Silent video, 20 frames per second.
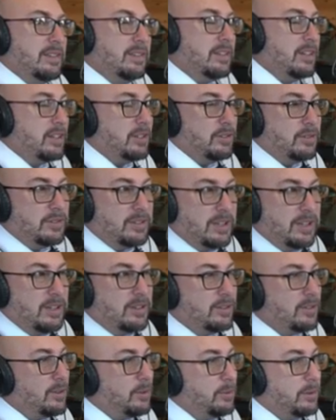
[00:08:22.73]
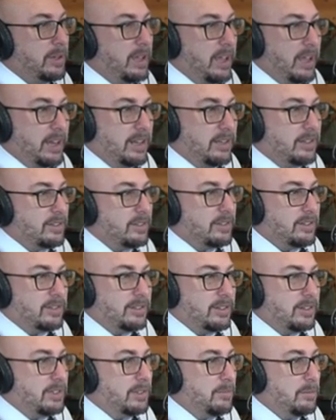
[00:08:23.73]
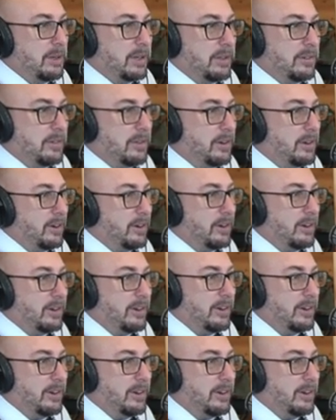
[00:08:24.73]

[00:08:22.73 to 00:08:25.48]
Did you say you sold tanks, just to be clear?